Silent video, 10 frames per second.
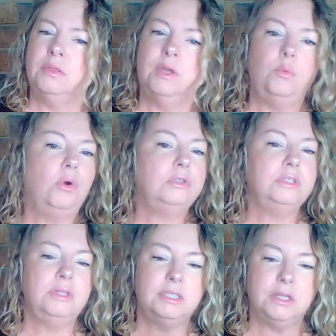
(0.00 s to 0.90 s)
there
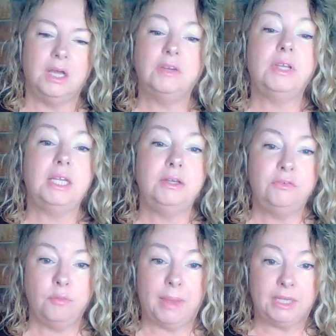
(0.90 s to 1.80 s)
wasn't this kind of
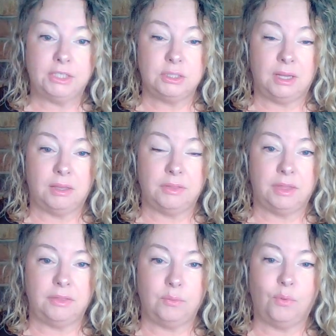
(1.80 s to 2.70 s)
information out
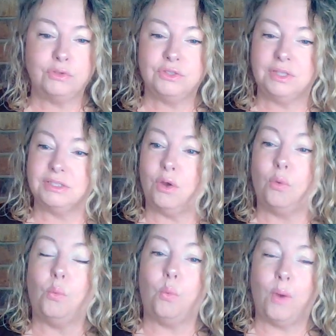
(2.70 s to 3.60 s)
there. There wasn't this
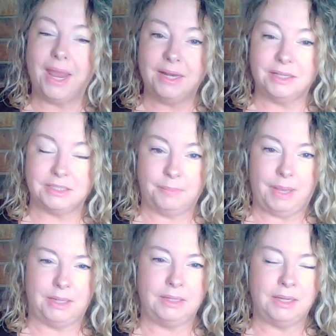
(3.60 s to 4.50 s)
awareness
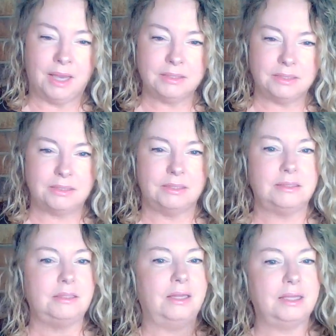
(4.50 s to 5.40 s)
about
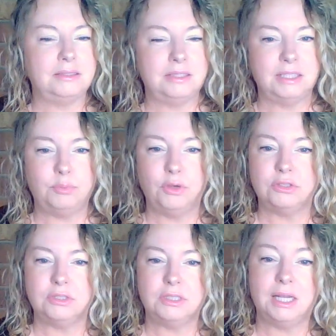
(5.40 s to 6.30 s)
narcissists and narcissistic
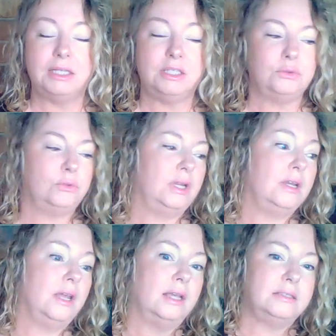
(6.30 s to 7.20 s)
personality disorder
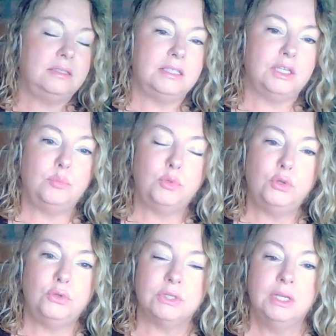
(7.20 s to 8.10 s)
and narcissistic
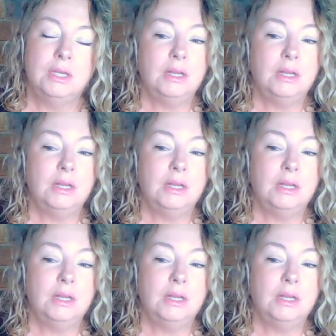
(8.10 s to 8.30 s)
abuse.